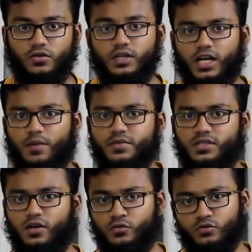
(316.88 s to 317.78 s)
So it comes
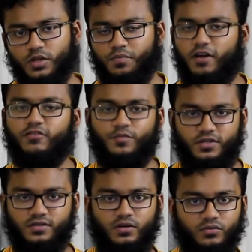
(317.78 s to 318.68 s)
down to the
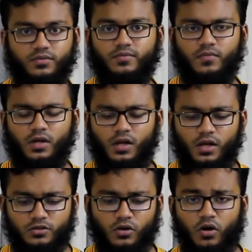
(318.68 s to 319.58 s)
performance round.
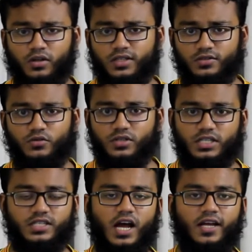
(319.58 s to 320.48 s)
So all this good
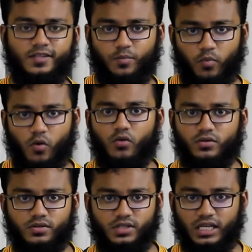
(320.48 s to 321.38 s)
design, the
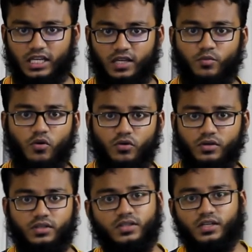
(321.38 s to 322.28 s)
ports, the
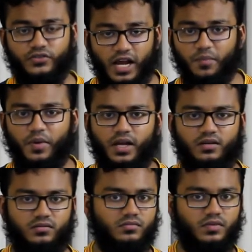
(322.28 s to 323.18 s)
keyboard, the
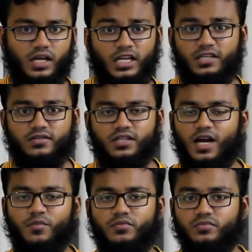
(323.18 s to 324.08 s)
trackpad, it doesn't
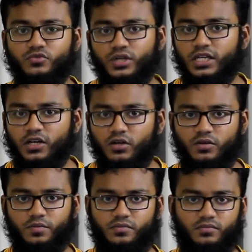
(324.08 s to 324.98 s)
come to any
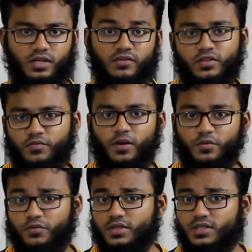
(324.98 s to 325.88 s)
good if the
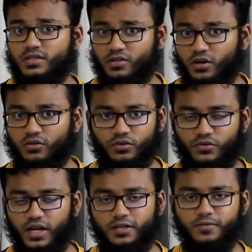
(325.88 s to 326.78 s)
performance is not
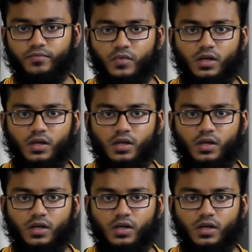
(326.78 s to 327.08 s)
good, right?